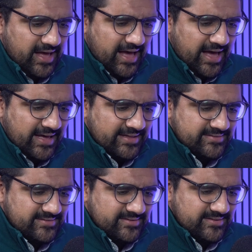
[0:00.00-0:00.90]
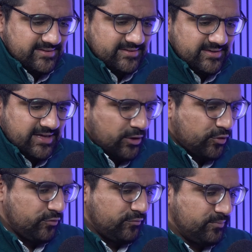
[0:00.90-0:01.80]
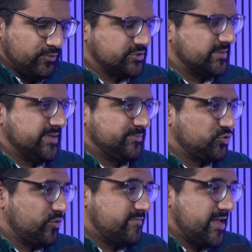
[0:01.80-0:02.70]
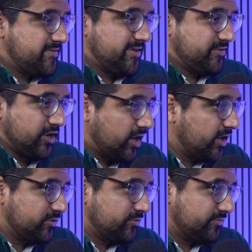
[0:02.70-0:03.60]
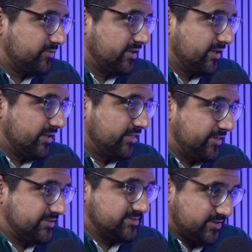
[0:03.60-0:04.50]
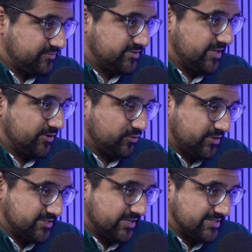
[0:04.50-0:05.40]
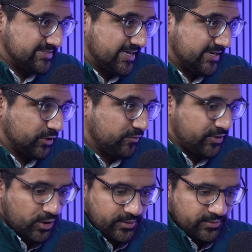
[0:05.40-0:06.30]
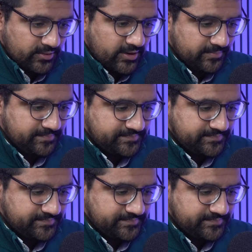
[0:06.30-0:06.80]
and a lot of Muslims, I'm sure, have never even heard of this tafsir or this understanding of the Holy Quran.